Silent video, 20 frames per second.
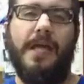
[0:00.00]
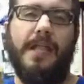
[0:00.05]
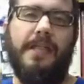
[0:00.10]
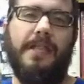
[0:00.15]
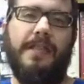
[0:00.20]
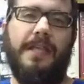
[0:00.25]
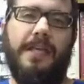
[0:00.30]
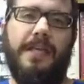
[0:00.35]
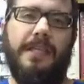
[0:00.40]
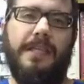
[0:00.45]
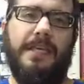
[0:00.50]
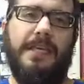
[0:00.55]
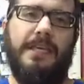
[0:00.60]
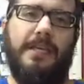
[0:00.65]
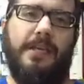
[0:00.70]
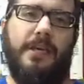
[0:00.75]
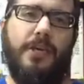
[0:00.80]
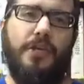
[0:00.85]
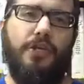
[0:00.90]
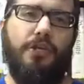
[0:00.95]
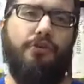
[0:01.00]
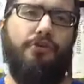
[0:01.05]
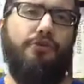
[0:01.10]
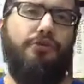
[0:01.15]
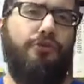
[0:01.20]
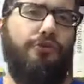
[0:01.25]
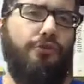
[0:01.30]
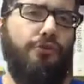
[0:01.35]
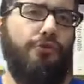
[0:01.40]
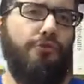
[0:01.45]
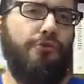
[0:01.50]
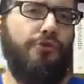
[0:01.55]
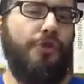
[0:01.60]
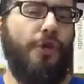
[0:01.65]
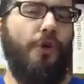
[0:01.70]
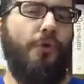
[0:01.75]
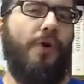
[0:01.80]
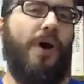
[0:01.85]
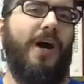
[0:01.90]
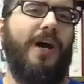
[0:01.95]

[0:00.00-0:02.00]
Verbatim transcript: then, then you do so